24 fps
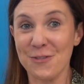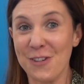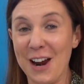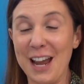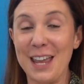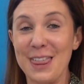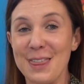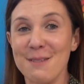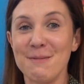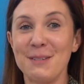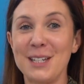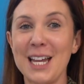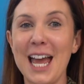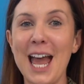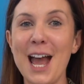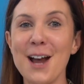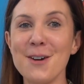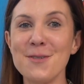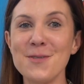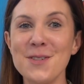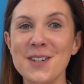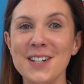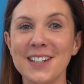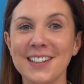Write them
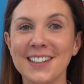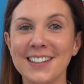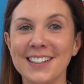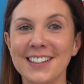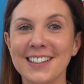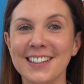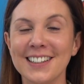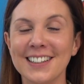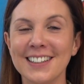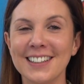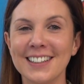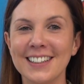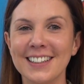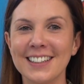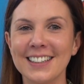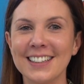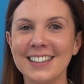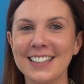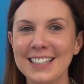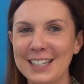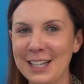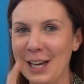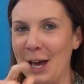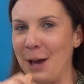down.
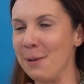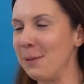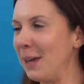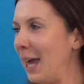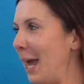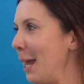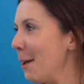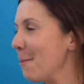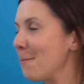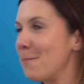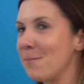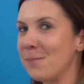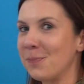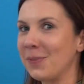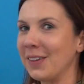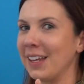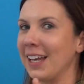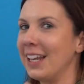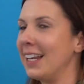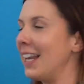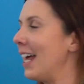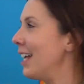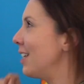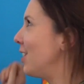Okay,
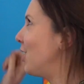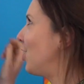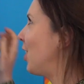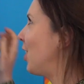let's